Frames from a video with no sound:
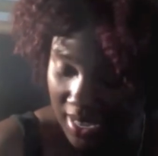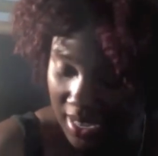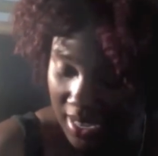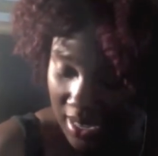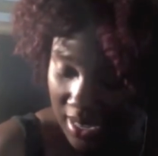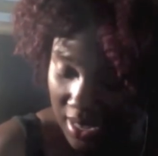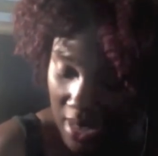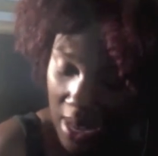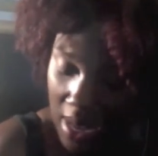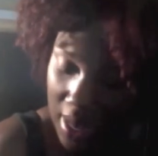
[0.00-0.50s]

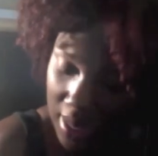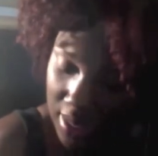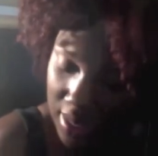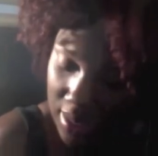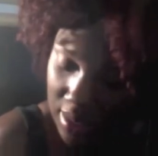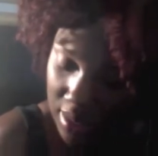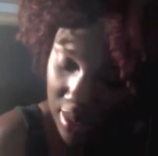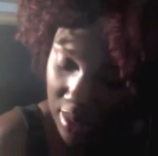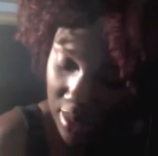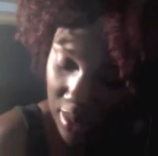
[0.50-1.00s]

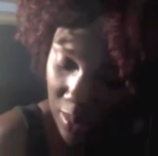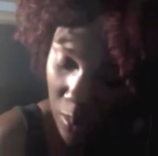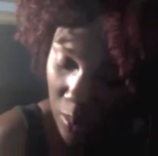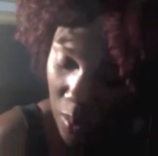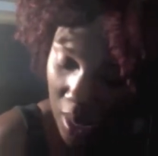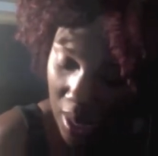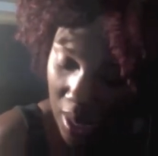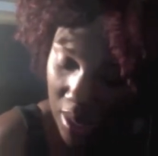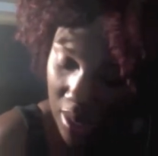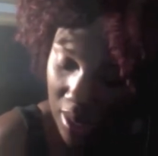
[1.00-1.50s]
guys,
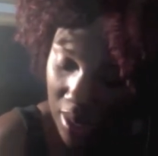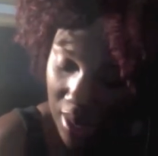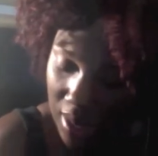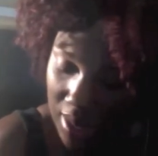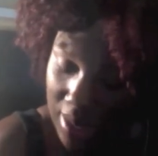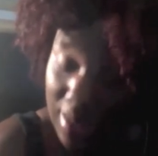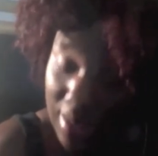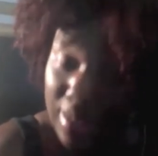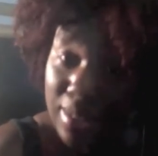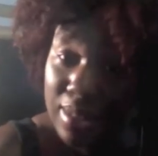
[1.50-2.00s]
why did I
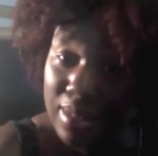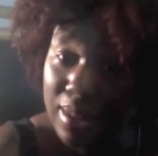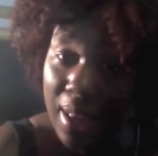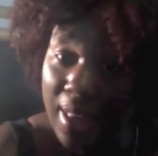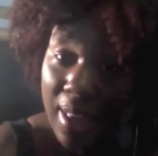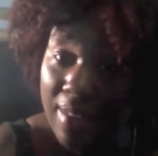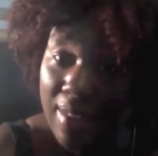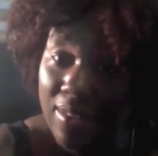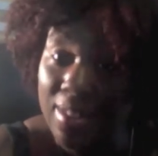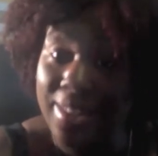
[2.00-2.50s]

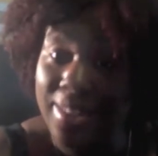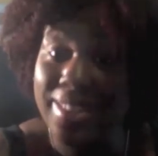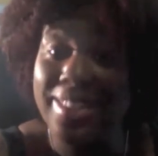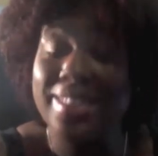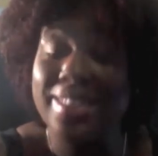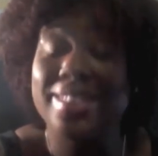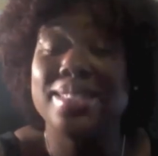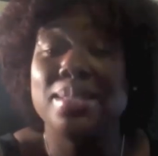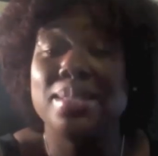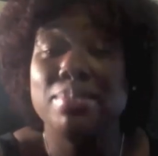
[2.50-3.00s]
have an
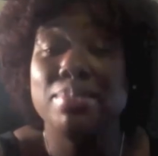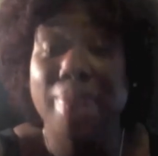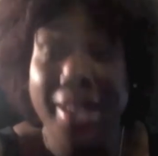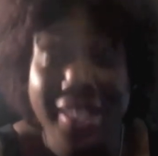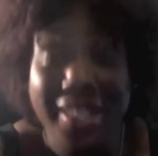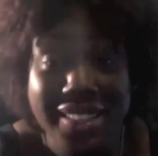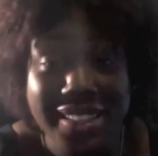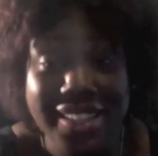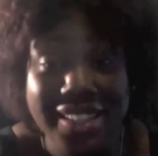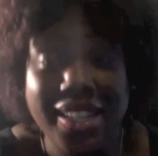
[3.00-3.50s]

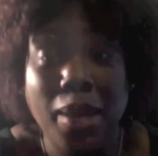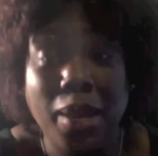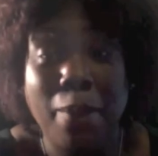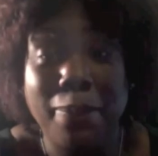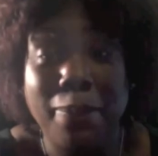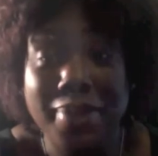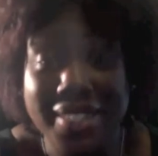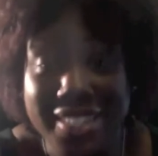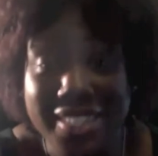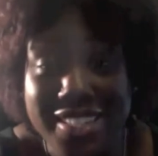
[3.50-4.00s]
expected
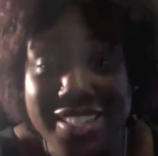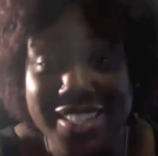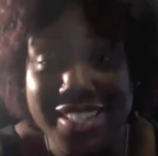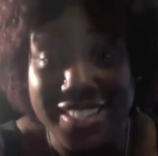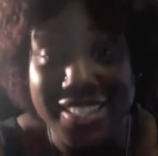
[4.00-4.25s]
completion